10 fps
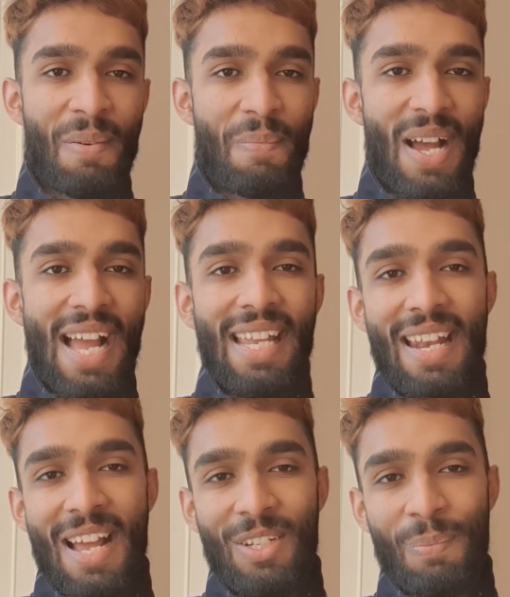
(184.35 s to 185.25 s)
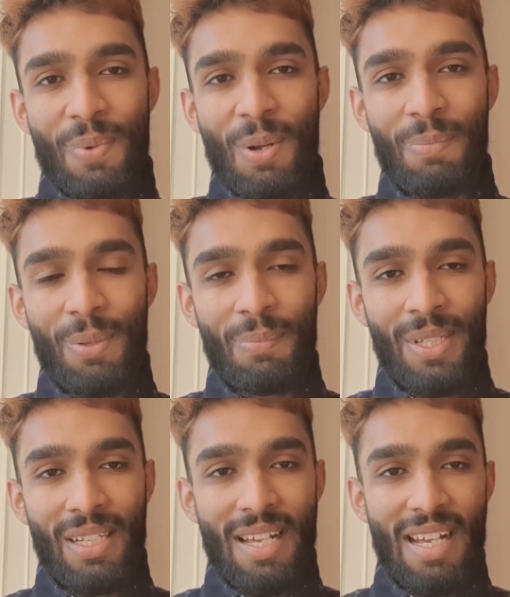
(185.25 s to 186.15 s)
But I kind of had some
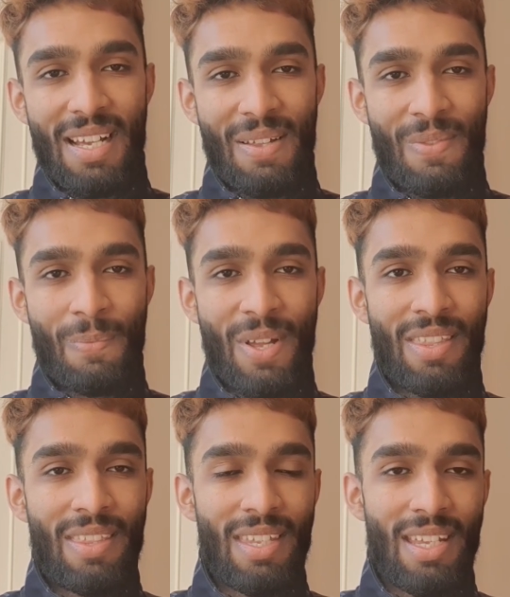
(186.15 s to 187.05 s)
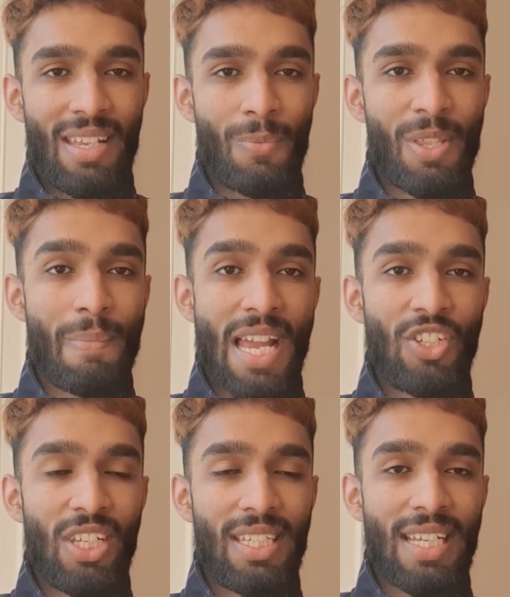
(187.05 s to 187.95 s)
problems with my
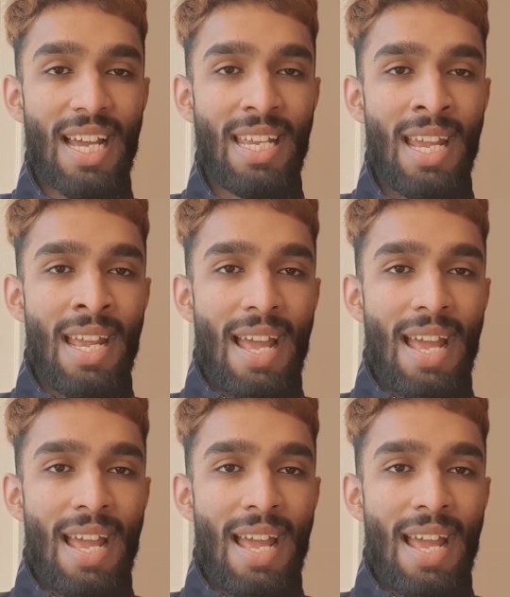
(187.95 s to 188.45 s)
GTI.